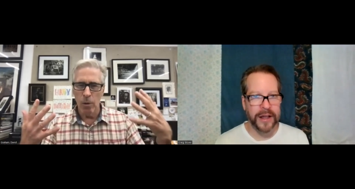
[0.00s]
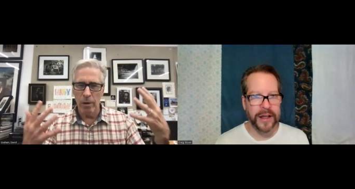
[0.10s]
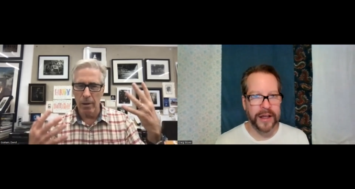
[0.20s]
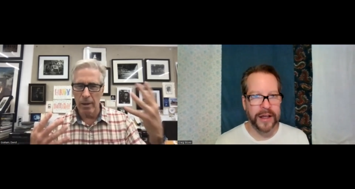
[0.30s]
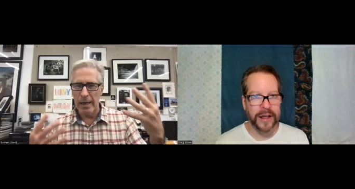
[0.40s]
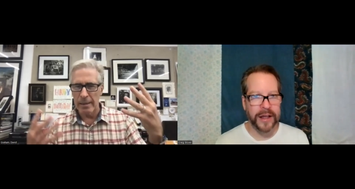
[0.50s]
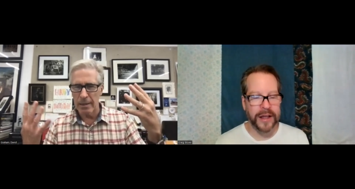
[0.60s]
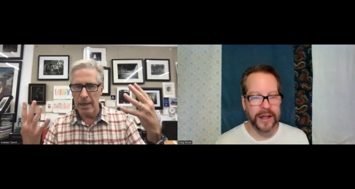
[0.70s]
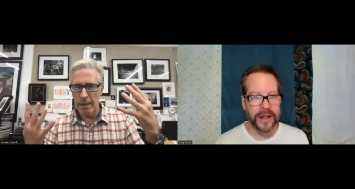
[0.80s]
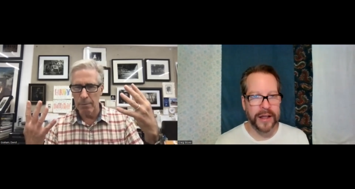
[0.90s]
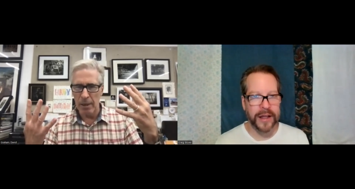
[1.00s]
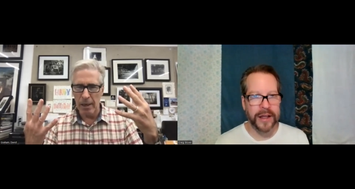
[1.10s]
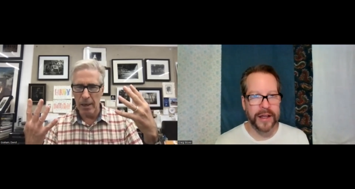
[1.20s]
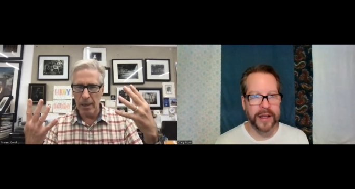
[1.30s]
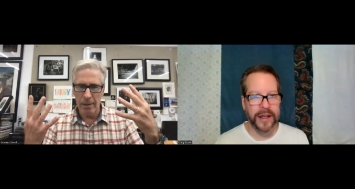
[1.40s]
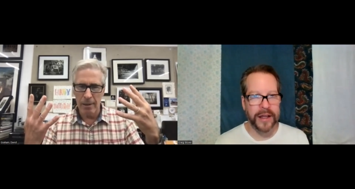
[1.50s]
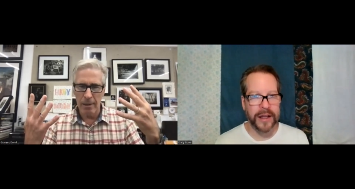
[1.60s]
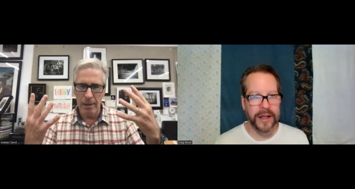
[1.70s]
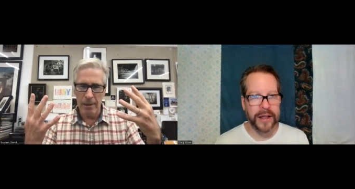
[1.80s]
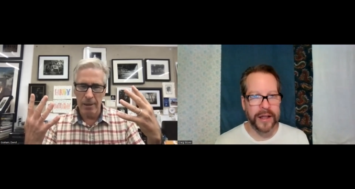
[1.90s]
Speaker 1: where the landscape and
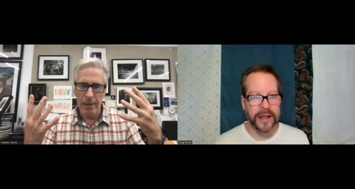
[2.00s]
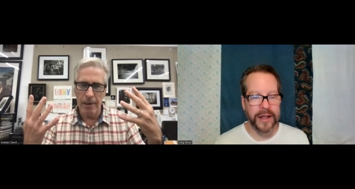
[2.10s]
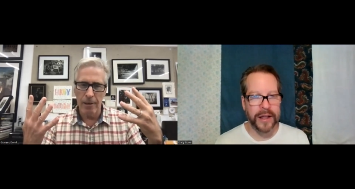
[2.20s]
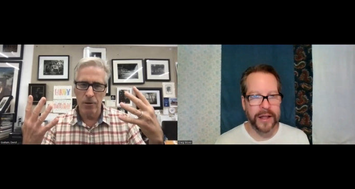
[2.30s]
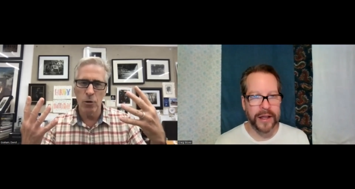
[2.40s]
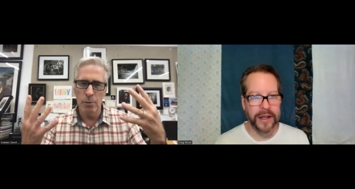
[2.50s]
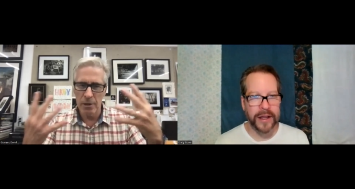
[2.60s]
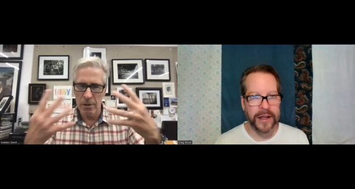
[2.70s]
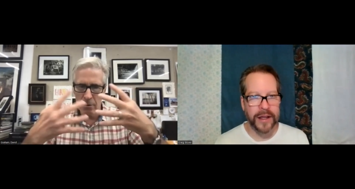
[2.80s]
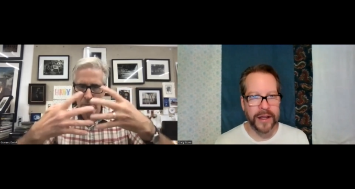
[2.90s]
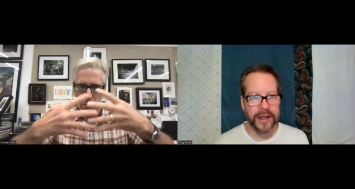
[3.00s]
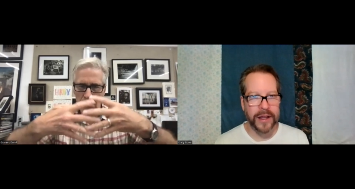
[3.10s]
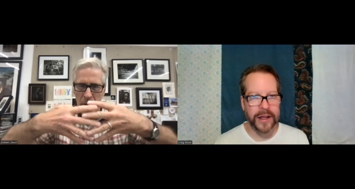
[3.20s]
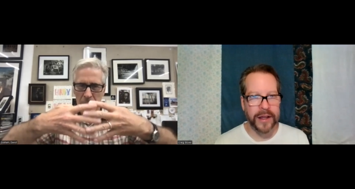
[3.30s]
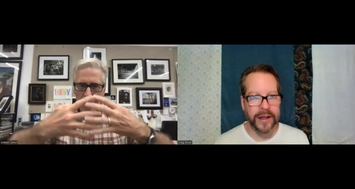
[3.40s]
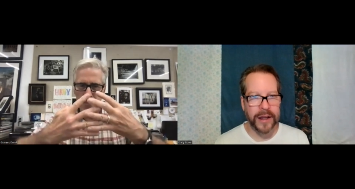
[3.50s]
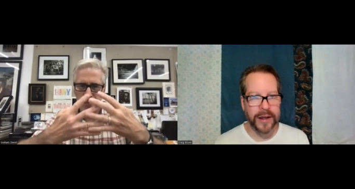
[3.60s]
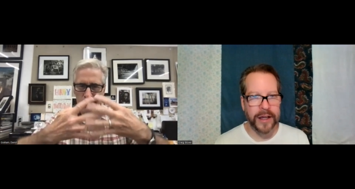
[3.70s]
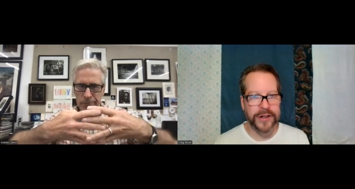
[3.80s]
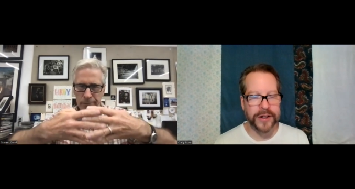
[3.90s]
the uh, humans meet.
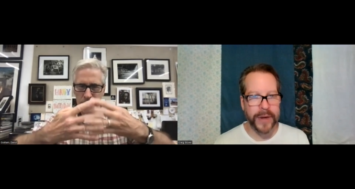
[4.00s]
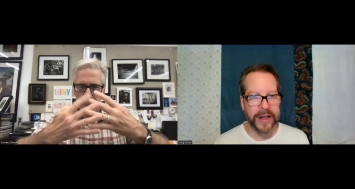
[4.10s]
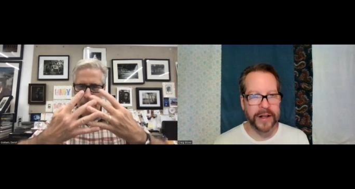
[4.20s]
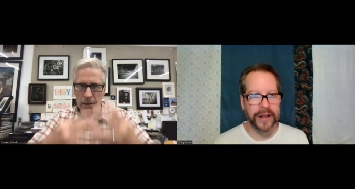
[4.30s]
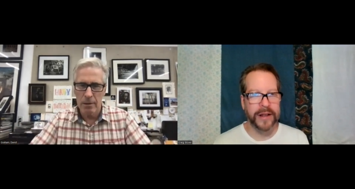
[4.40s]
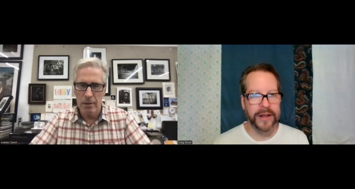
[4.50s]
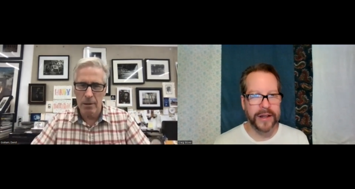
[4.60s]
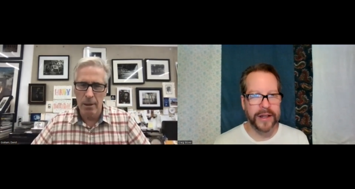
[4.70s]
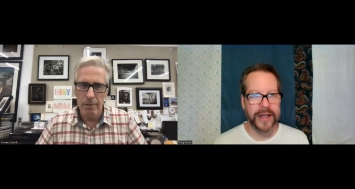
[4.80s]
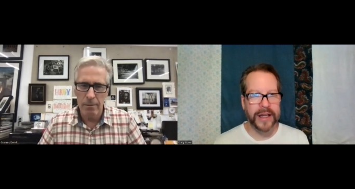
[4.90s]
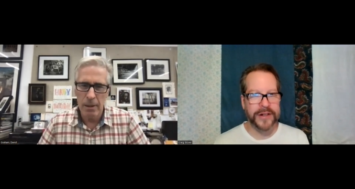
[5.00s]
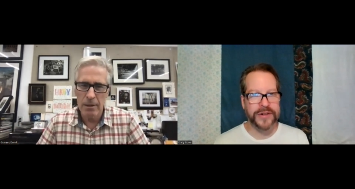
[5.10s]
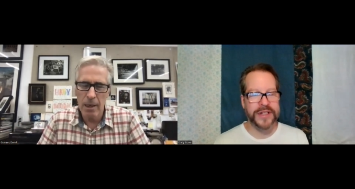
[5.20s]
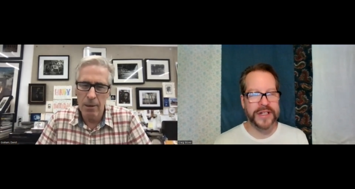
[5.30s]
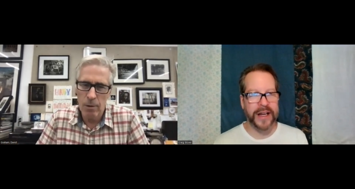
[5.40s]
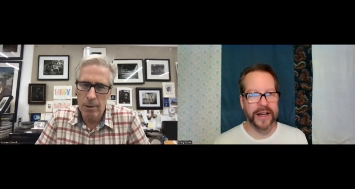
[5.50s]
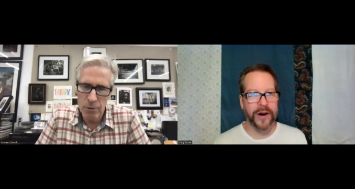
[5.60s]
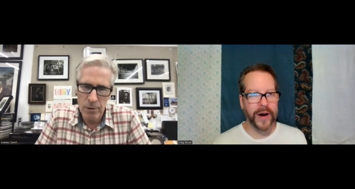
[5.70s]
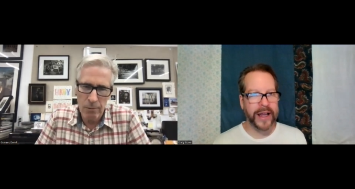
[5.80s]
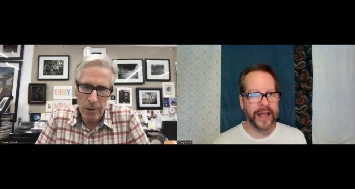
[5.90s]
That's, that's Interesting.
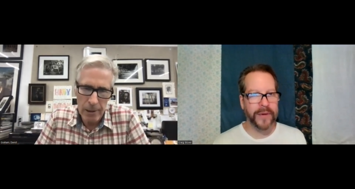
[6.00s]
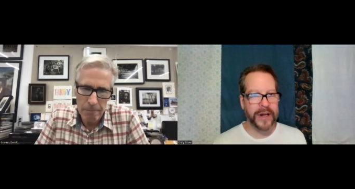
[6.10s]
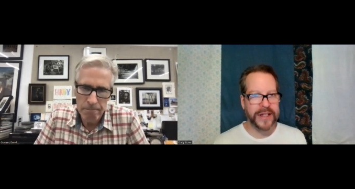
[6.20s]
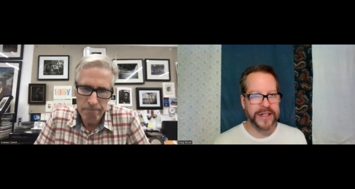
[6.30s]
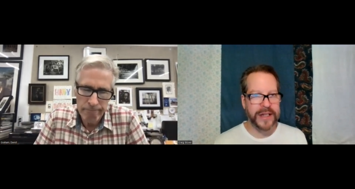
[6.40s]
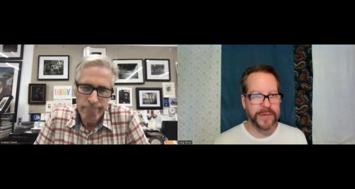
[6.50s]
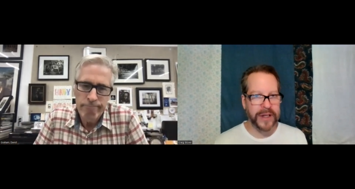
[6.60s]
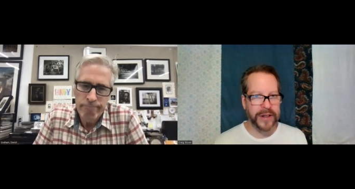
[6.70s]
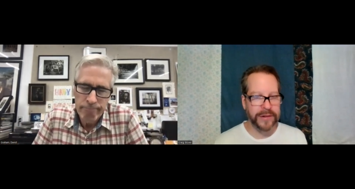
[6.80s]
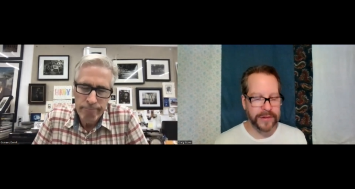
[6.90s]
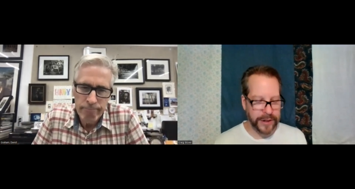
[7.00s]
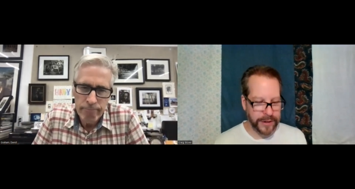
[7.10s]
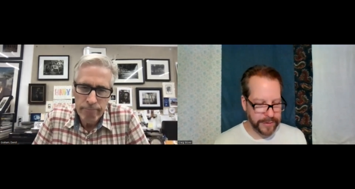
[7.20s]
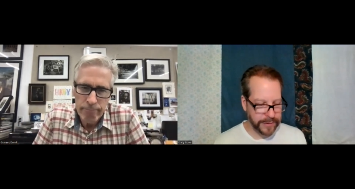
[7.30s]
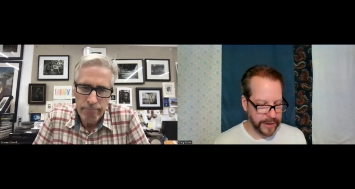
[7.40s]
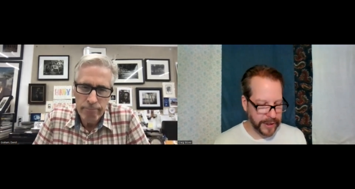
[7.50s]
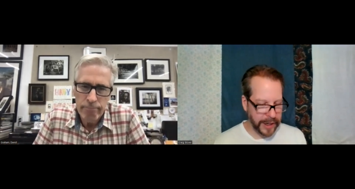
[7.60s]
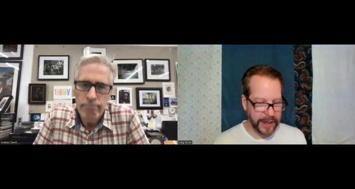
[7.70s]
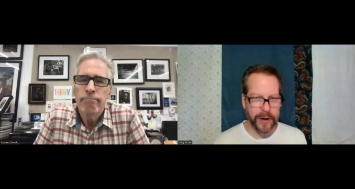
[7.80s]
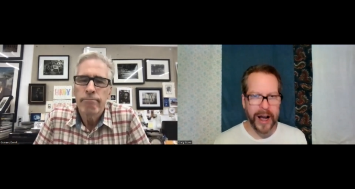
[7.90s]
Kind of right
Speaker 2: oh, I can't wait to see what you you're.
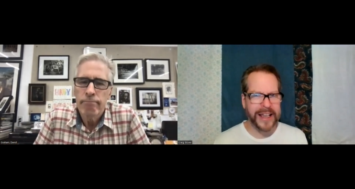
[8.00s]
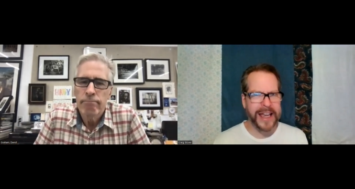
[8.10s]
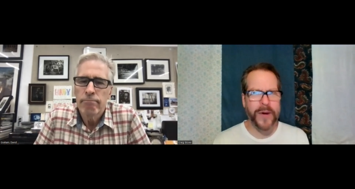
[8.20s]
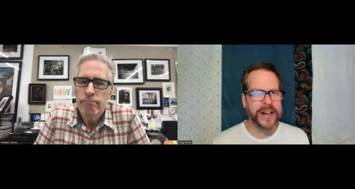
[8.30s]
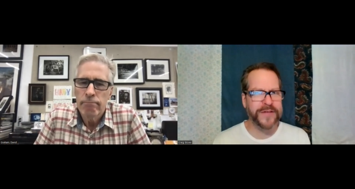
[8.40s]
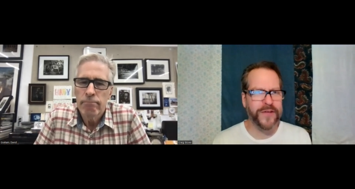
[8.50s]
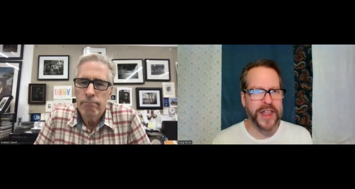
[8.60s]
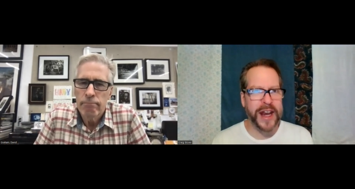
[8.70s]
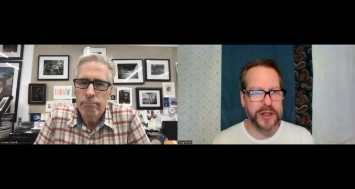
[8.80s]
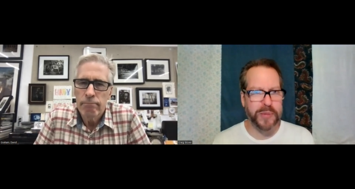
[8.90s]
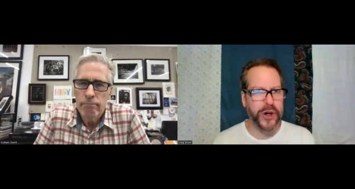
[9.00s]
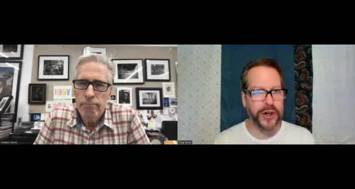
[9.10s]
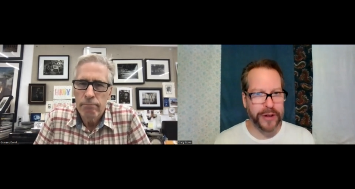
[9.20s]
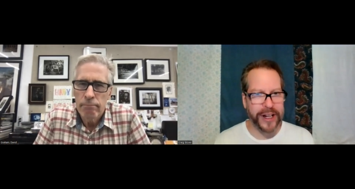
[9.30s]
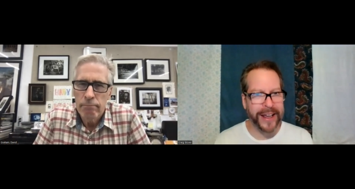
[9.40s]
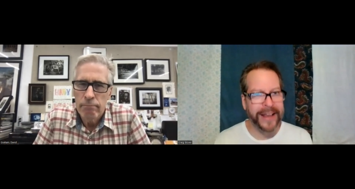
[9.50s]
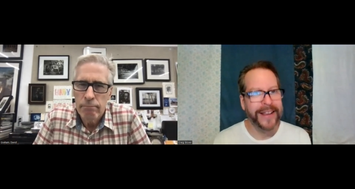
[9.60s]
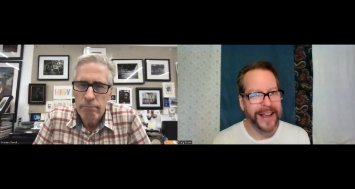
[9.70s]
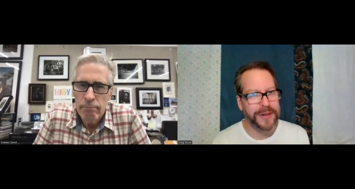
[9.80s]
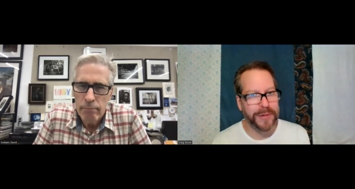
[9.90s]
gonna. I can't wait for the next book.
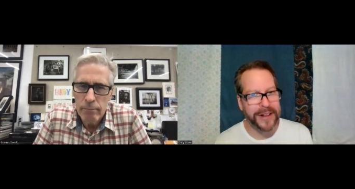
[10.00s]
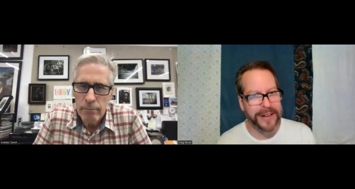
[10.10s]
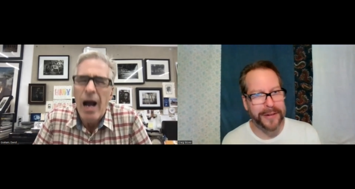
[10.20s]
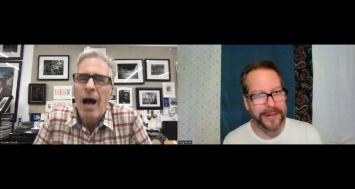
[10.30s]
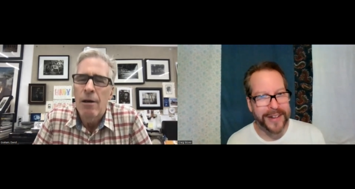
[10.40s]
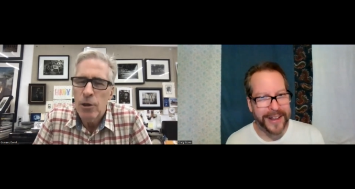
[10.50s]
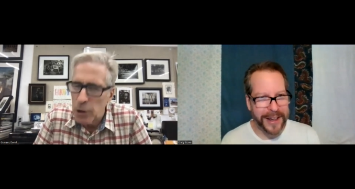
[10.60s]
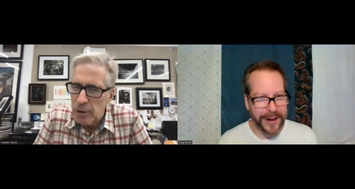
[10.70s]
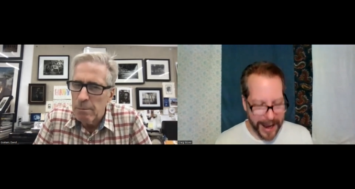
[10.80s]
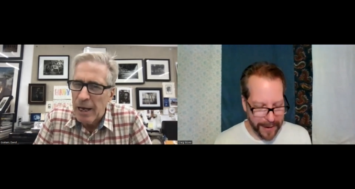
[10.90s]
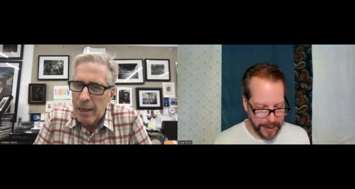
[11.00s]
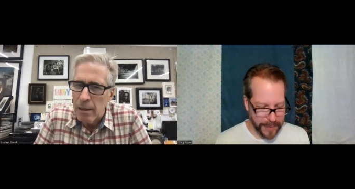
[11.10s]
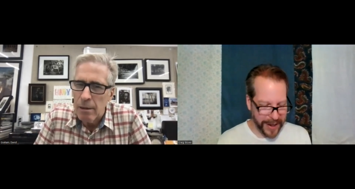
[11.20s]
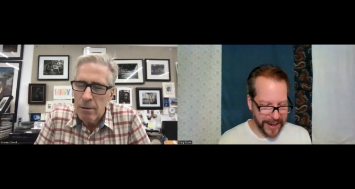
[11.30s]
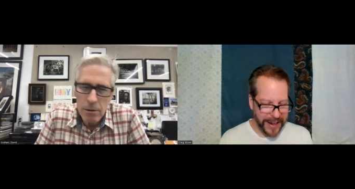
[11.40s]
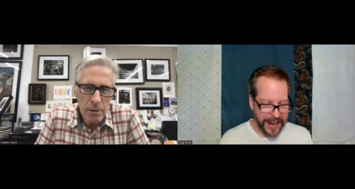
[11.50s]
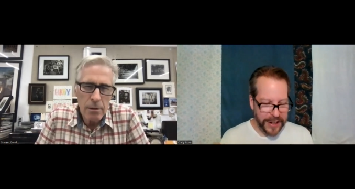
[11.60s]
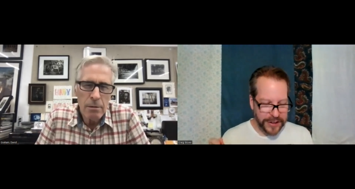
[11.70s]
Really, that's what ah, it'll, good man. it'll have to be.